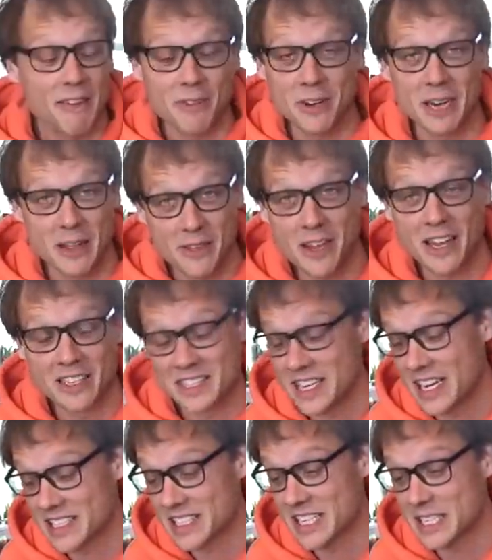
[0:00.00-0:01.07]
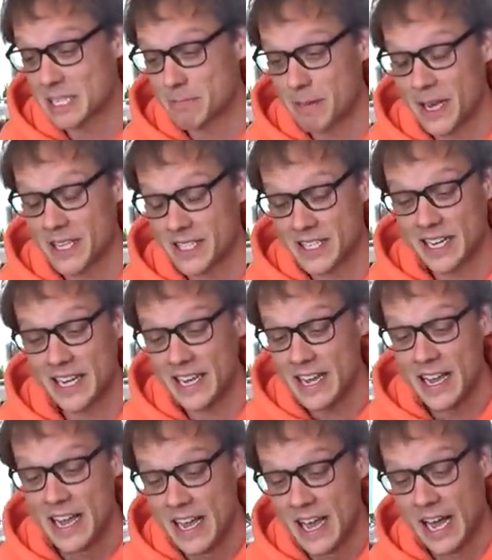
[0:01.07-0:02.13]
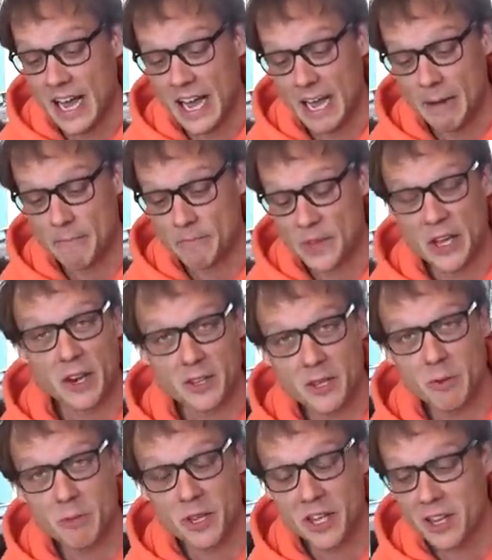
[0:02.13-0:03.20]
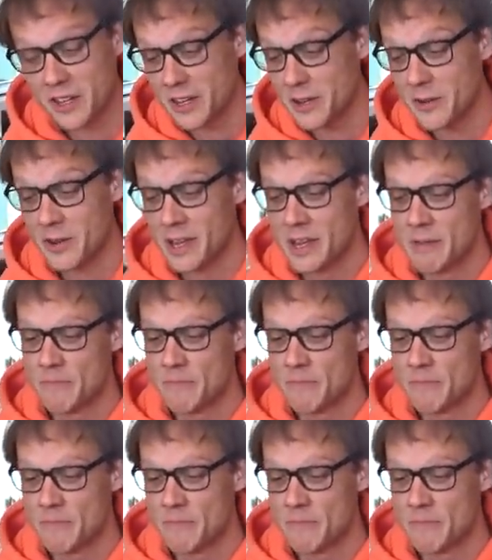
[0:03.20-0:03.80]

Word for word: I've got nothing against arsonists personally. Um, you got to do what you got to do.